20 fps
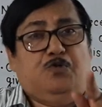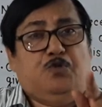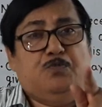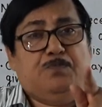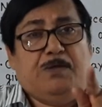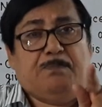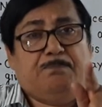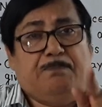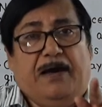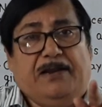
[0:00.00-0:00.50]
to
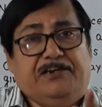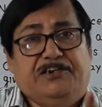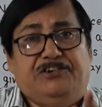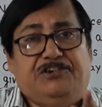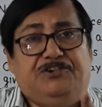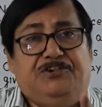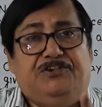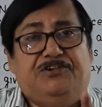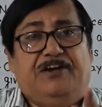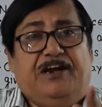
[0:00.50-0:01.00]
be
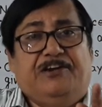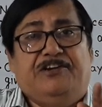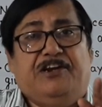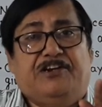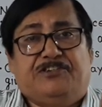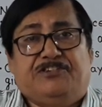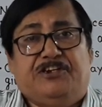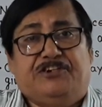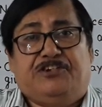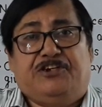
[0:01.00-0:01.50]
punished under
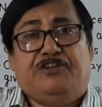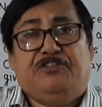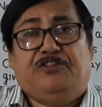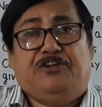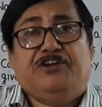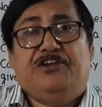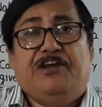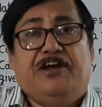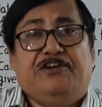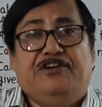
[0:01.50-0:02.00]
section
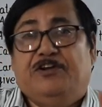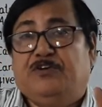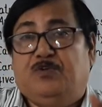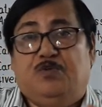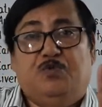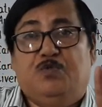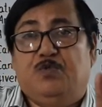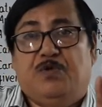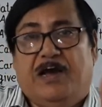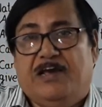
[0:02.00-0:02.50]

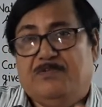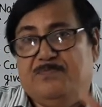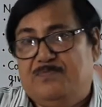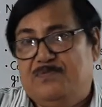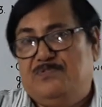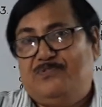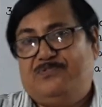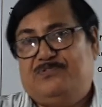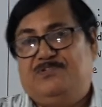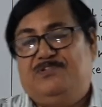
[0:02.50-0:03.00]
302
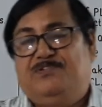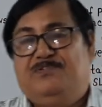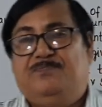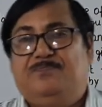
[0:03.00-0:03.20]
IPC.